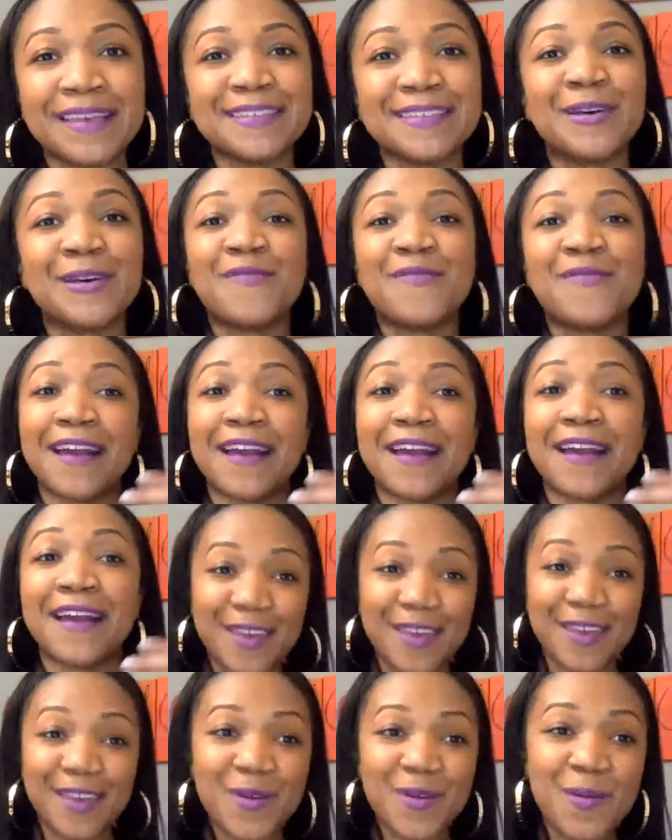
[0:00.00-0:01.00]
So if I could
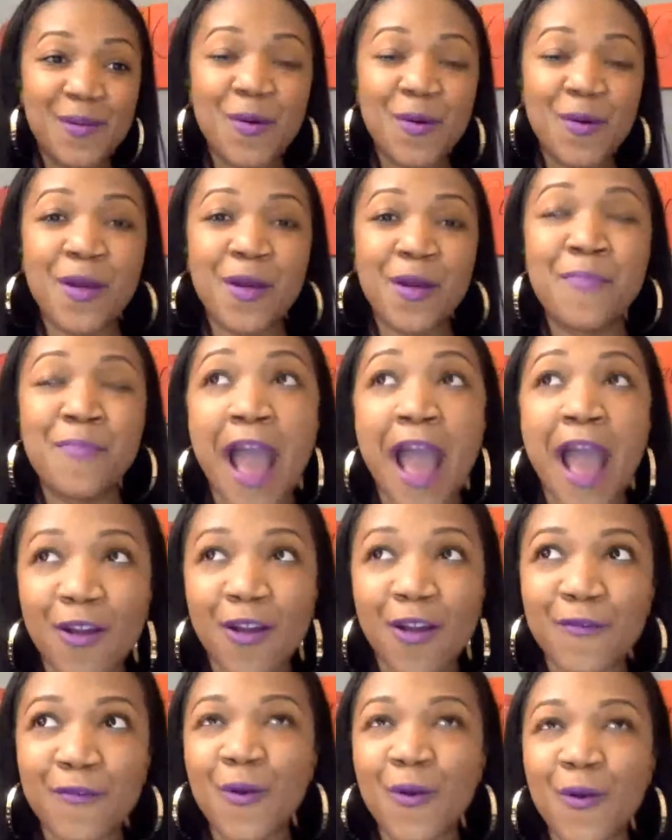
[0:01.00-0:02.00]
give you a more
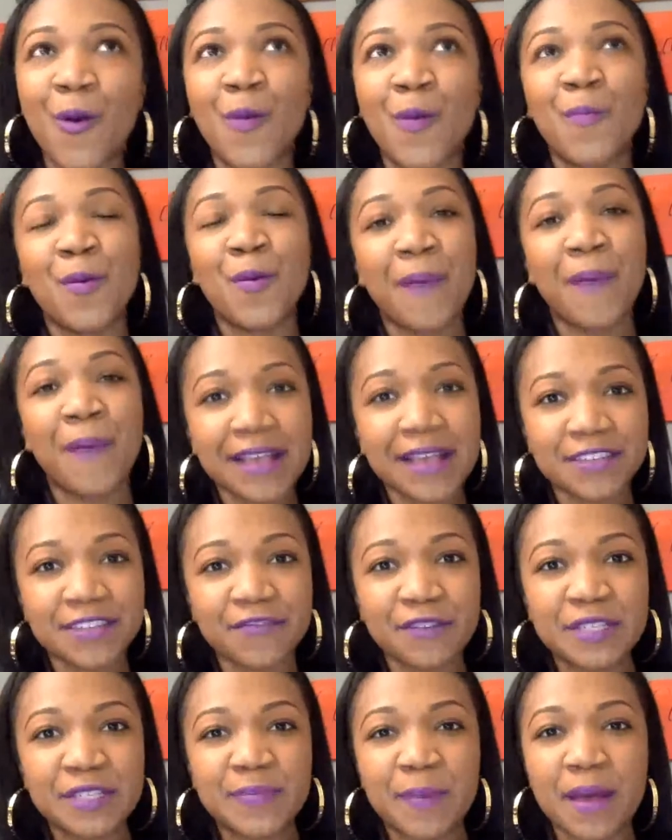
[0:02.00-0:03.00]
powerful or more
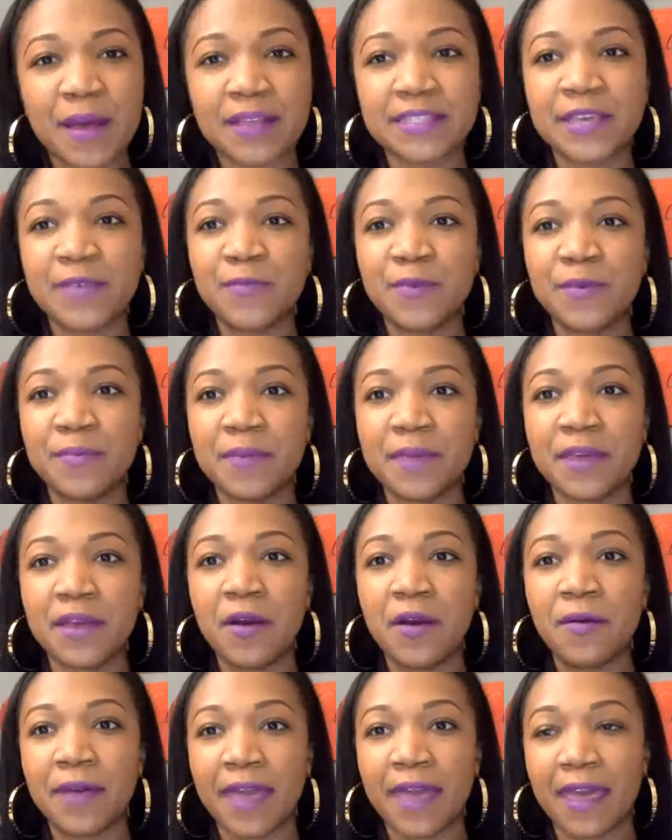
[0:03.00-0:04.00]
positive response, it would
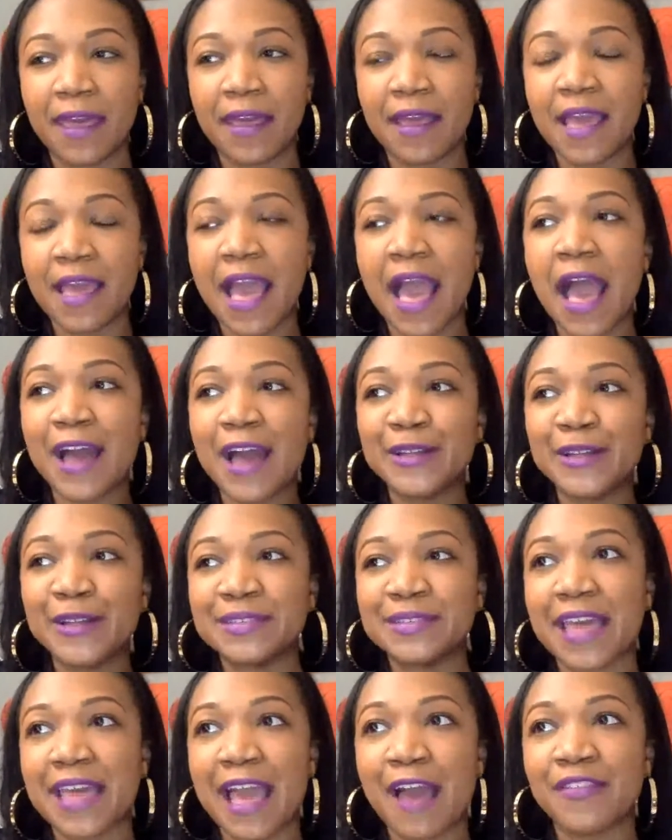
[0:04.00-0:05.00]
be, okay, I
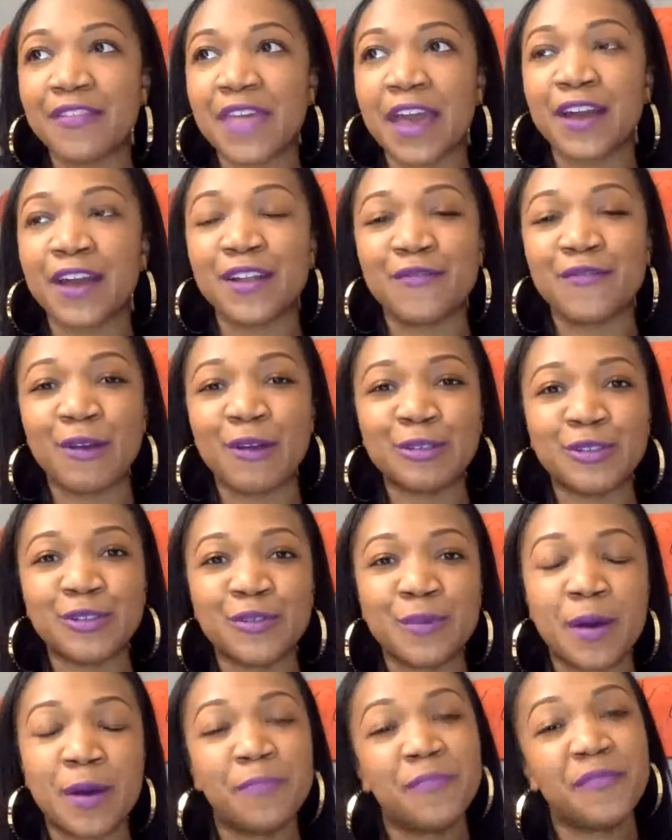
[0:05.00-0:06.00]
understand how that could have hurt
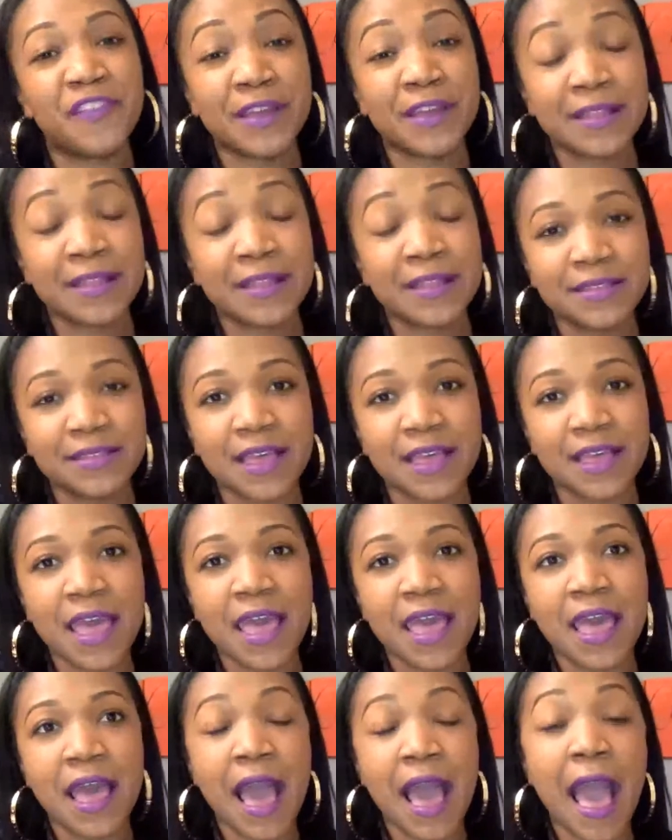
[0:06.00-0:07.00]
your feelings.
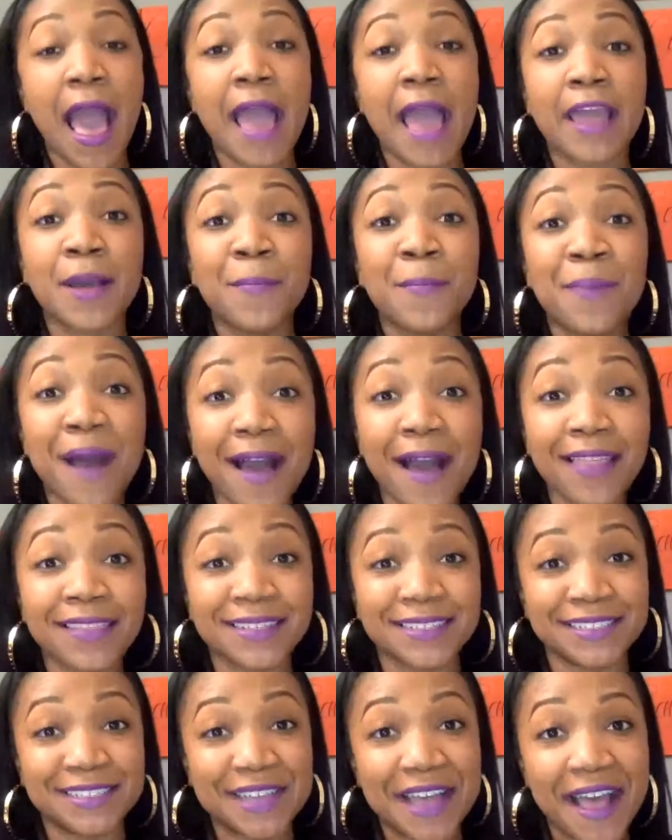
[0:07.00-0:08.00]
I
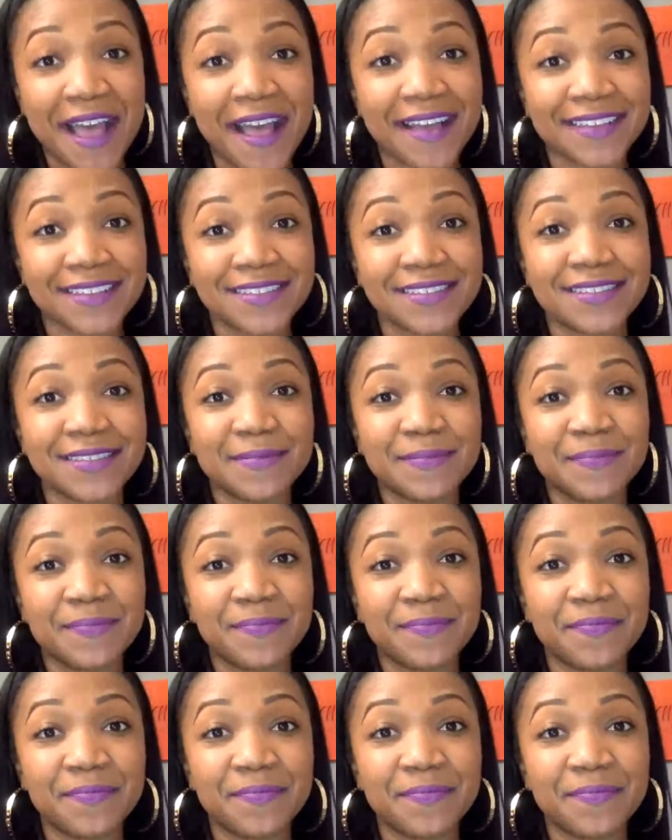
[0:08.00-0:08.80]
apologize.